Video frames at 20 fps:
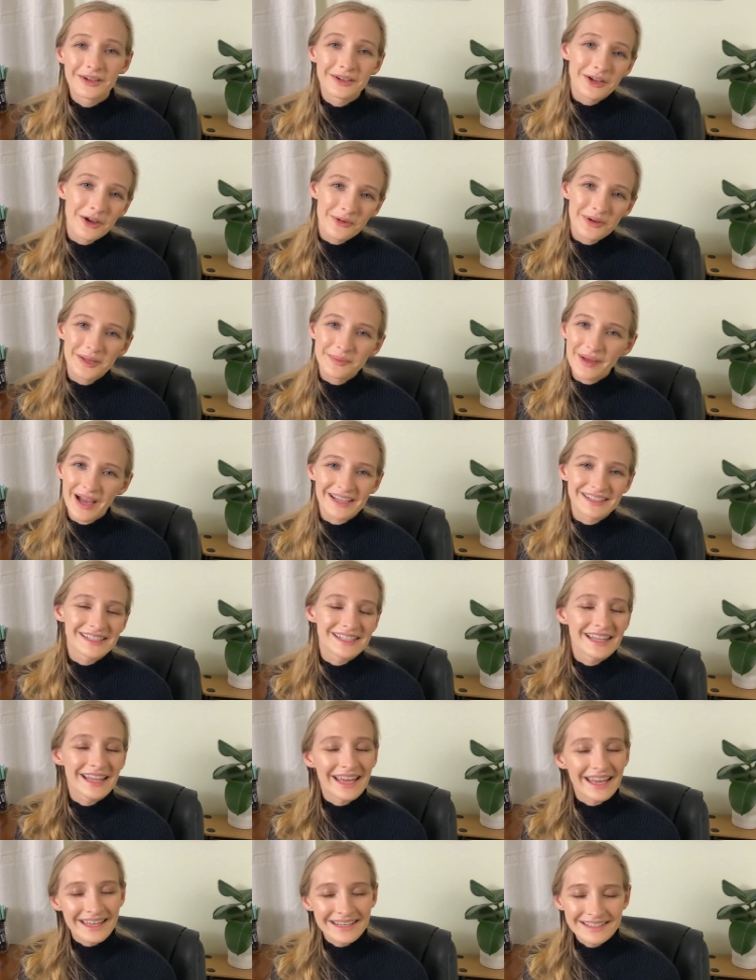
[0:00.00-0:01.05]
Going back to
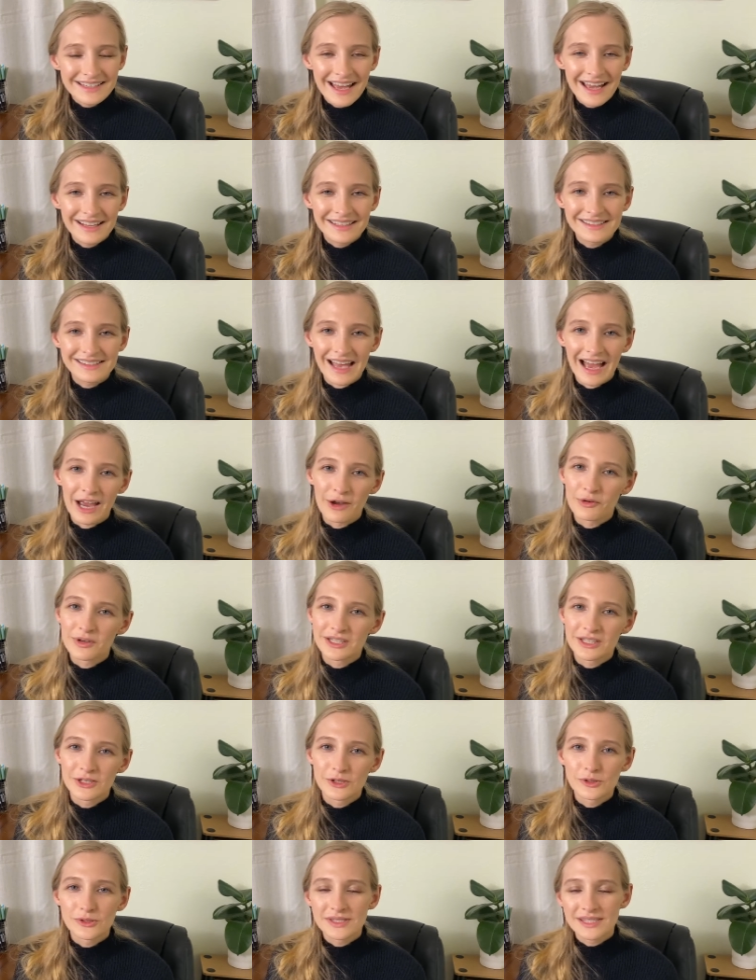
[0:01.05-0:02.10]
the index, I would
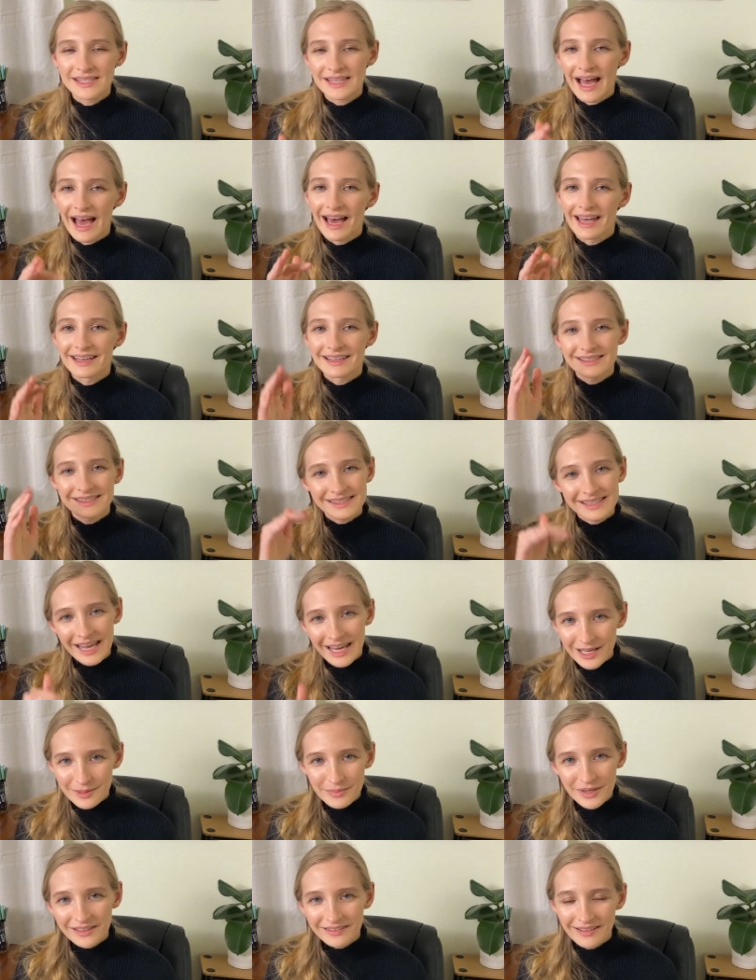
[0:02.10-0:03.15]
use that
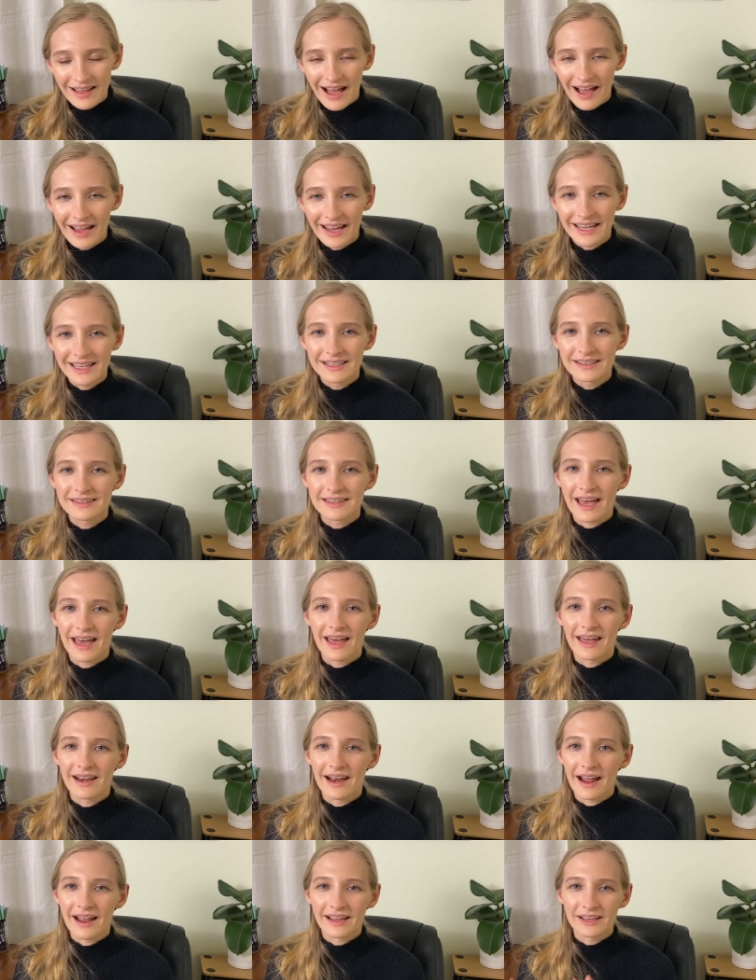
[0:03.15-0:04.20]
same line
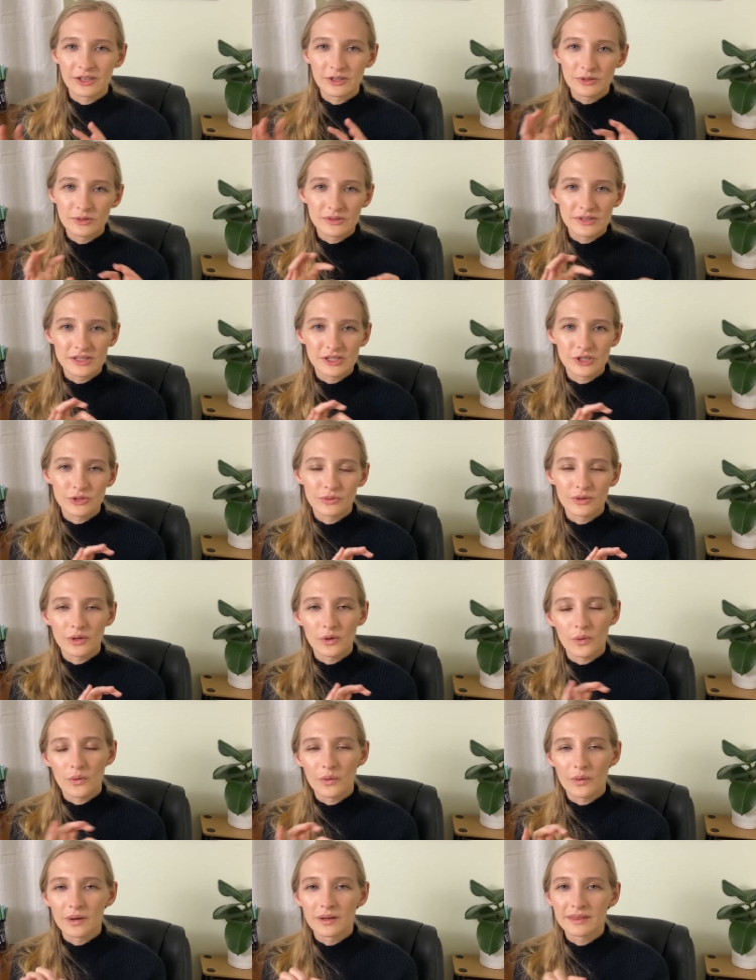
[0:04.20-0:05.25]
that I used to
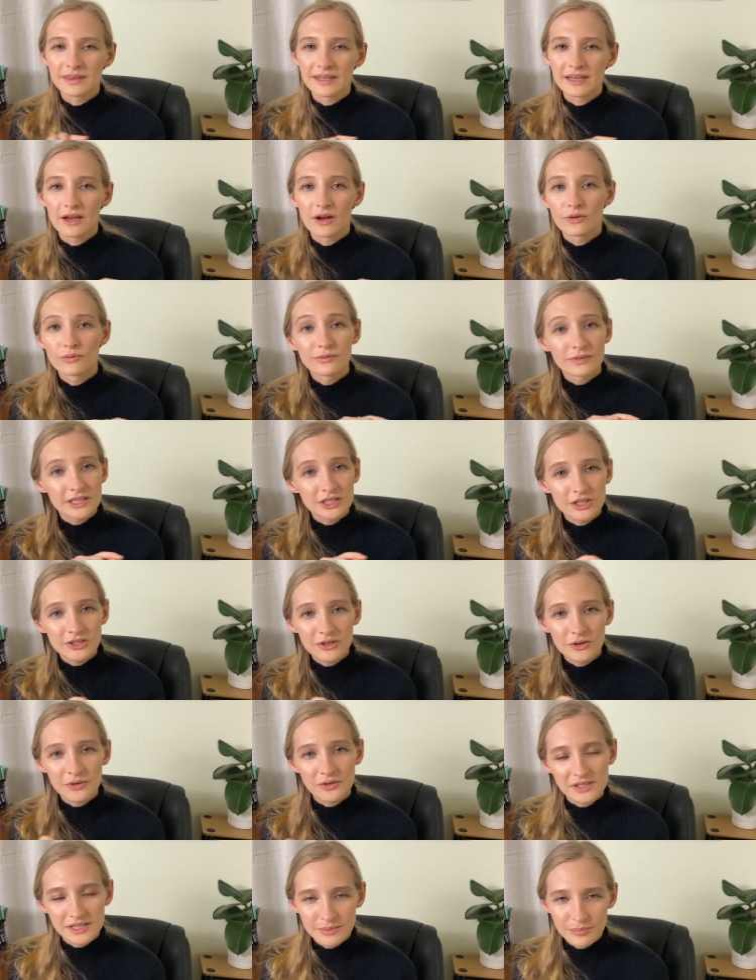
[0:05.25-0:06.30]
record the
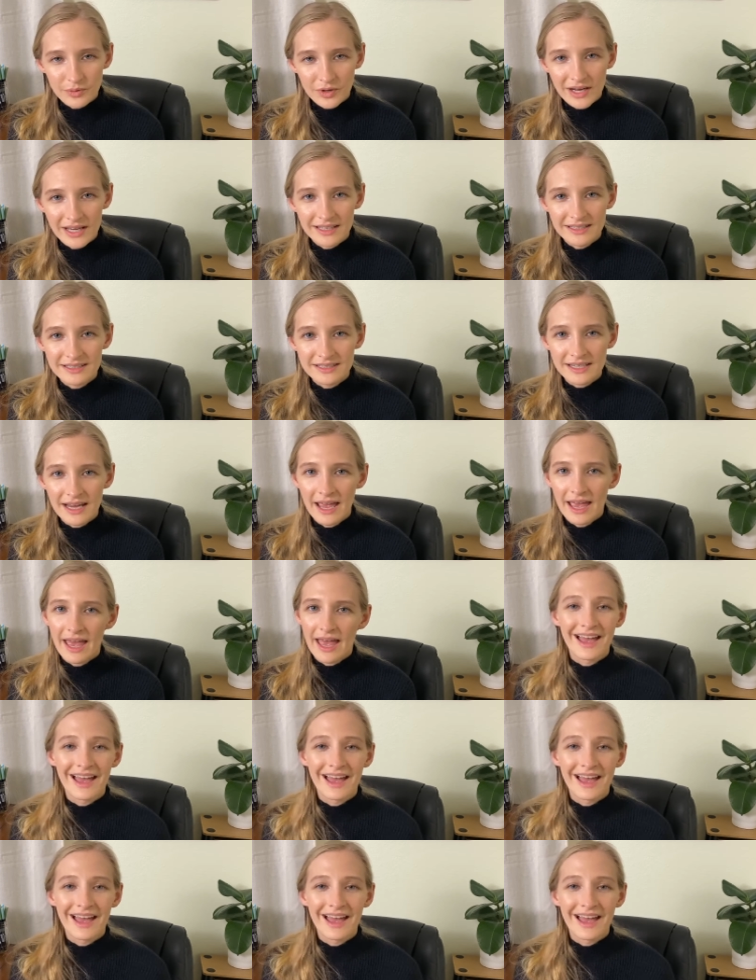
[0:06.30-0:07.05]
original sprint